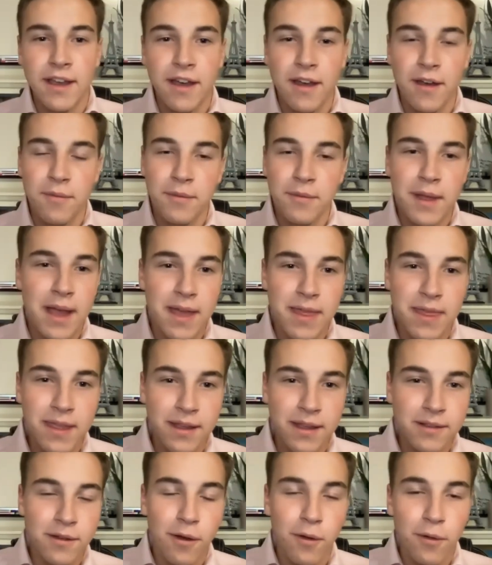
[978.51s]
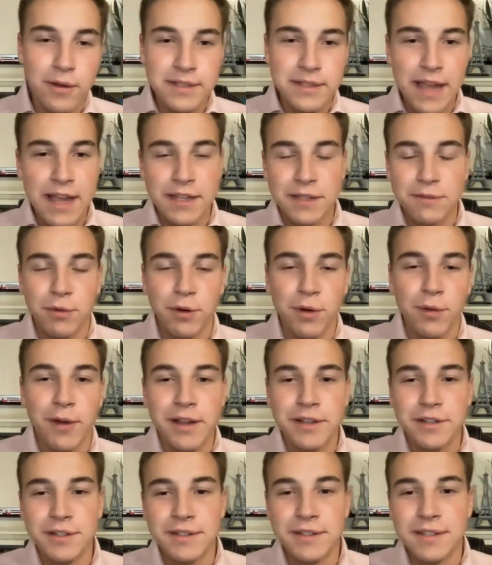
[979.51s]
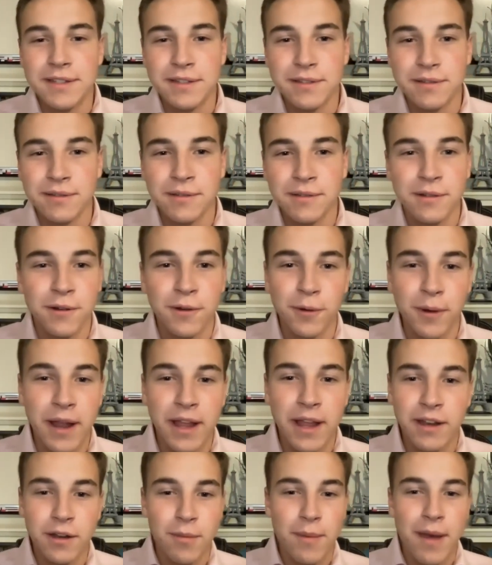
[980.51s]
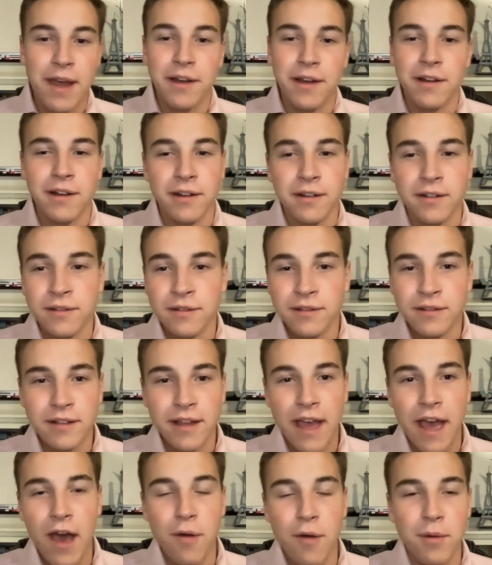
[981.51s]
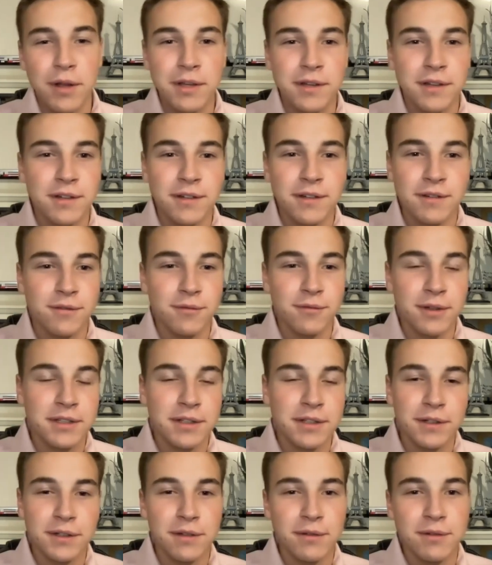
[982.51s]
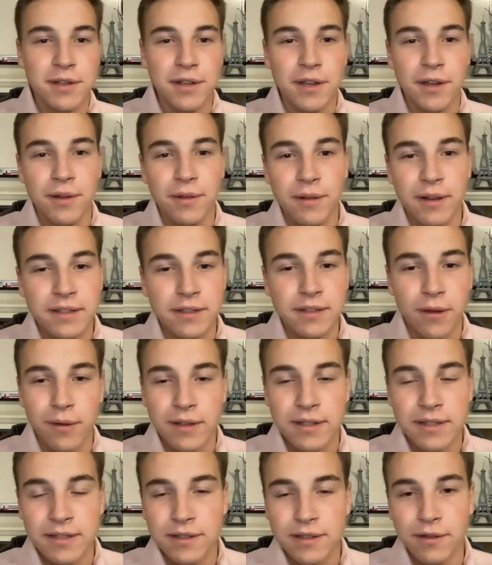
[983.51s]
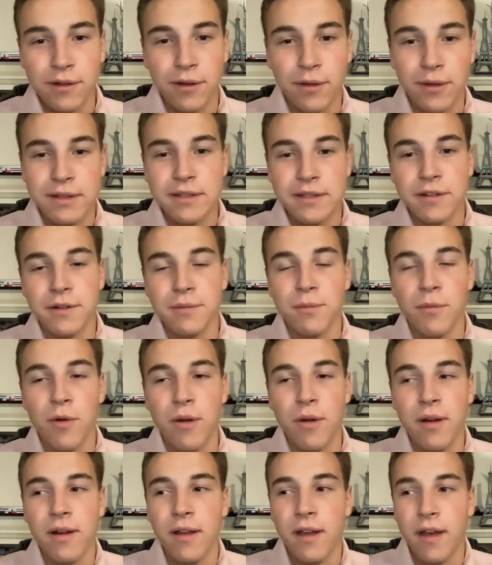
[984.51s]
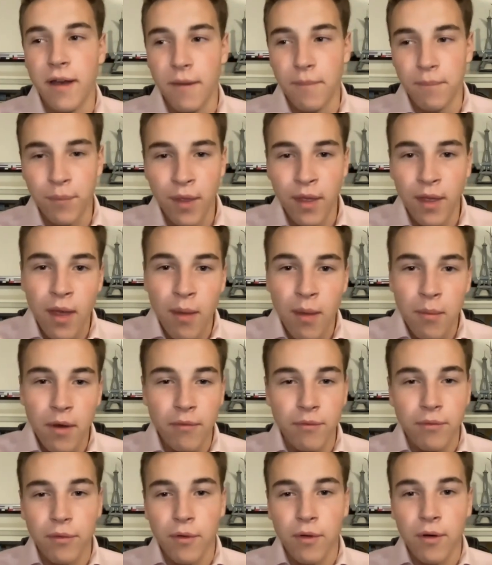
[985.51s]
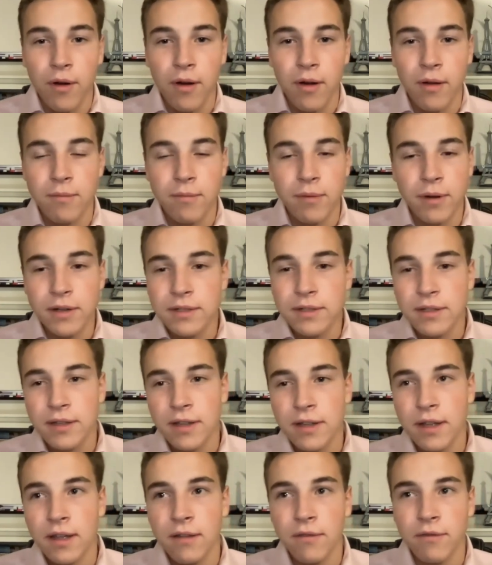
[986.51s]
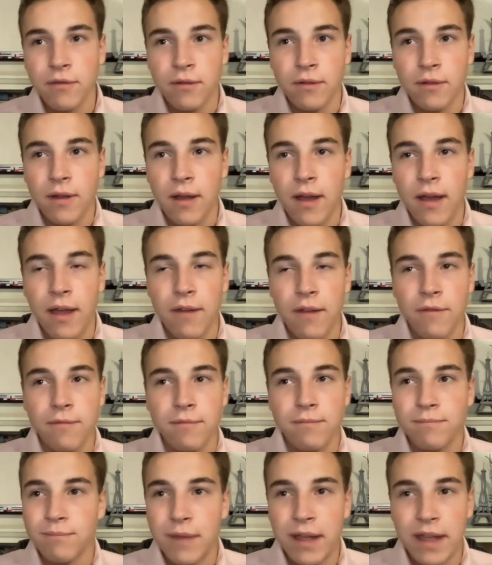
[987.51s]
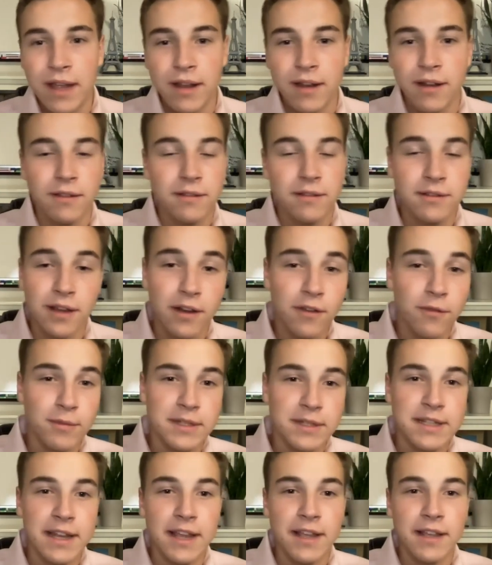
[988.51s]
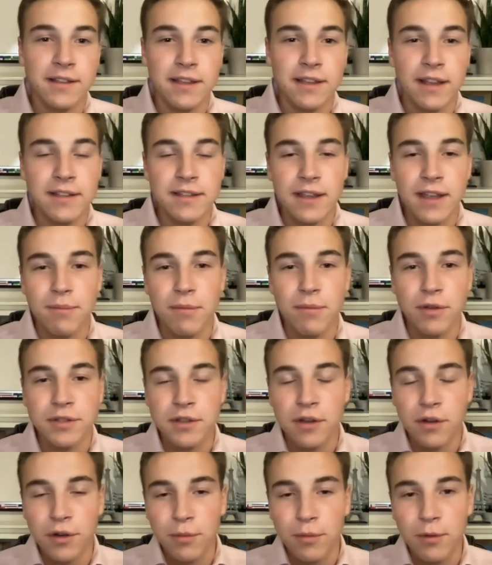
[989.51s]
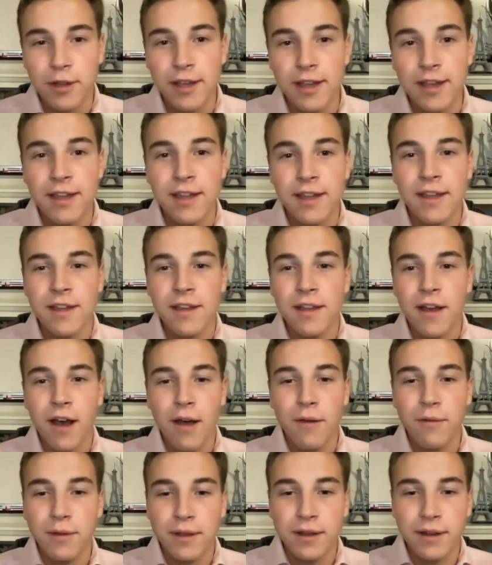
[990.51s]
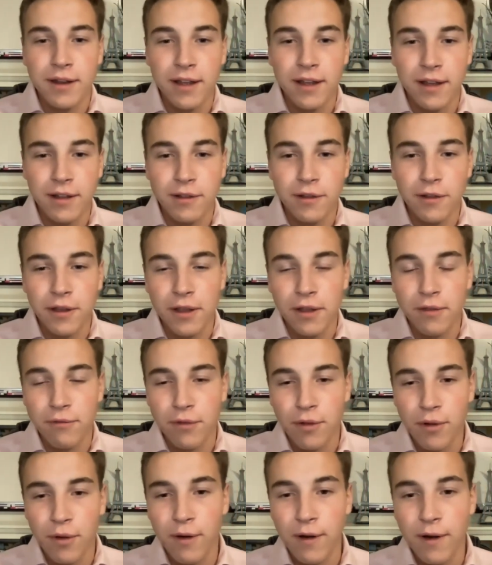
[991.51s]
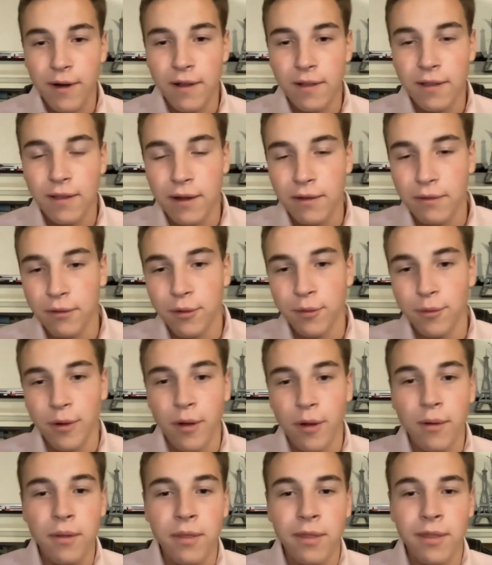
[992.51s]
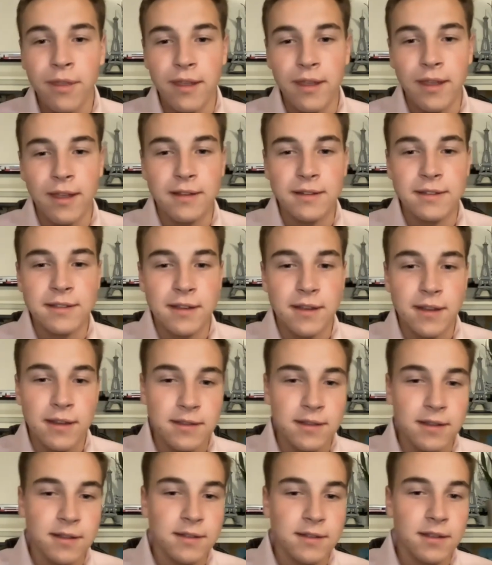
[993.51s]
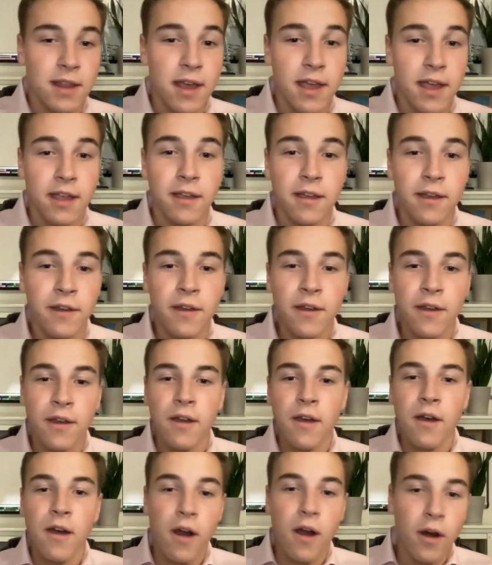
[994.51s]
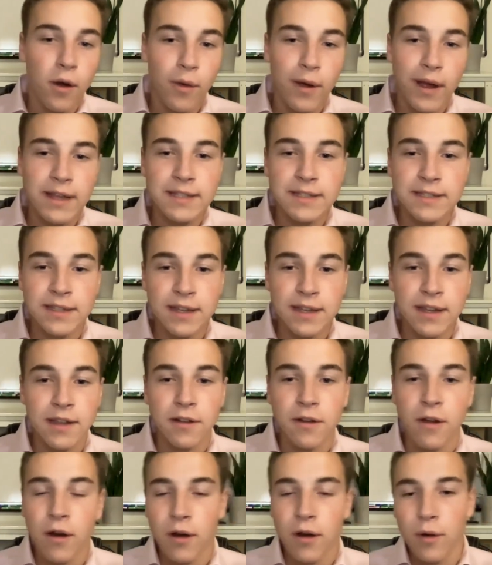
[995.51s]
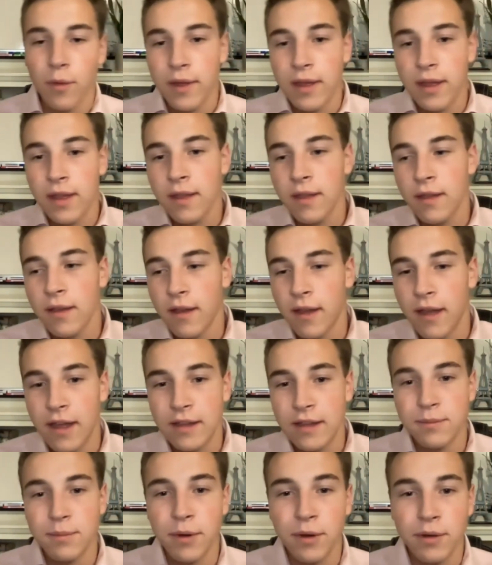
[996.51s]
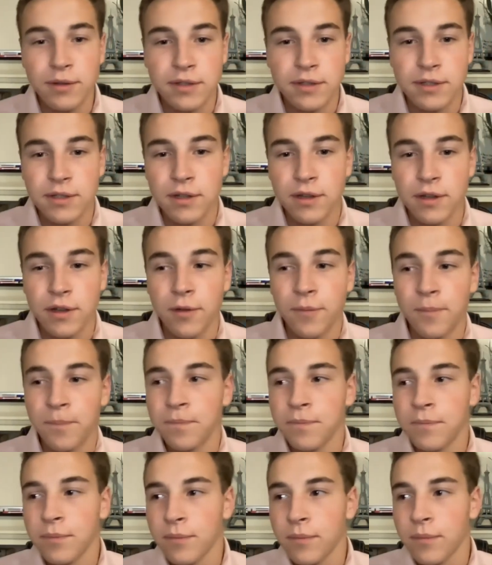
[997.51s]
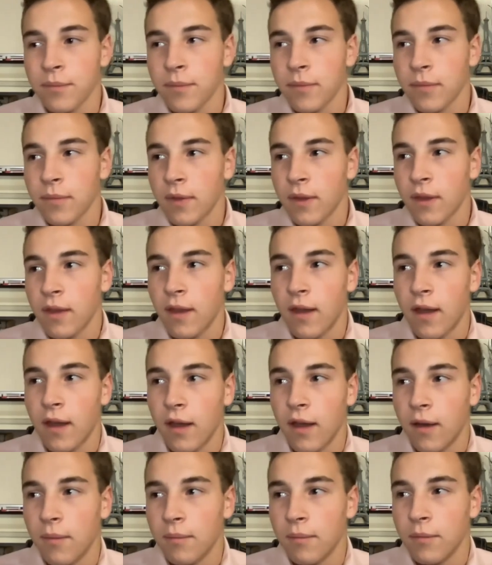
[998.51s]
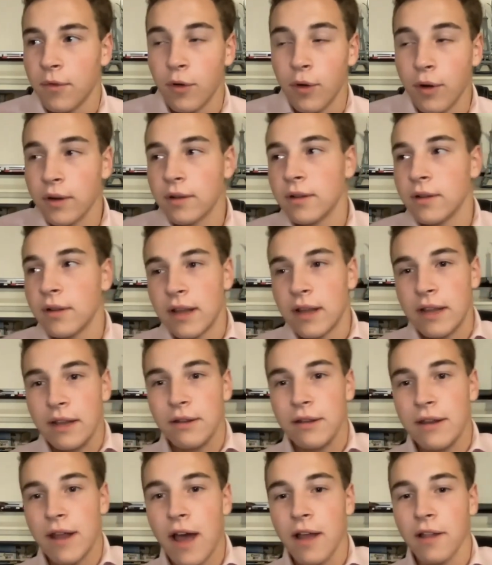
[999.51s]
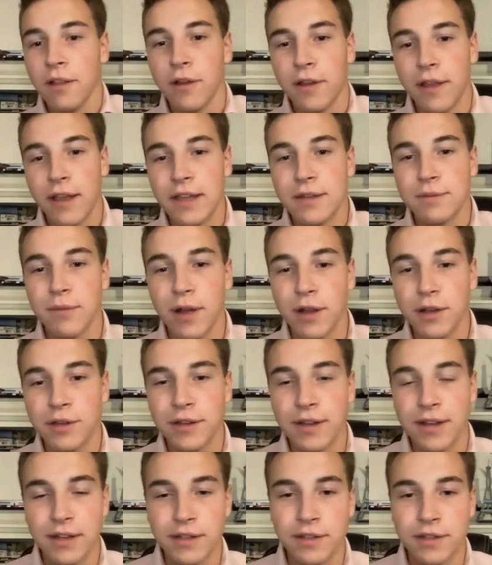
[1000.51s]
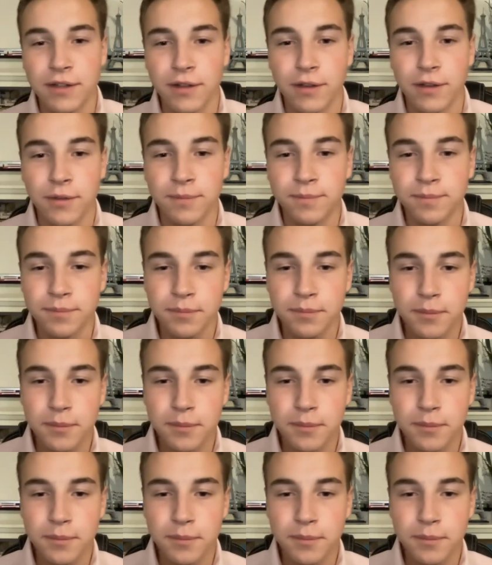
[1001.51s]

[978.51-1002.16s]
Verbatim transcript: um, yeah i think always asking more questions is great no matter how much research you do. It's always you can always learn more. Um, but for personally, I've made a ton of mistakes. I'd say most notably, often uh, looking for a lot of growth in statistics like ROIC and ROE, as opposed to um, or and not looking as much into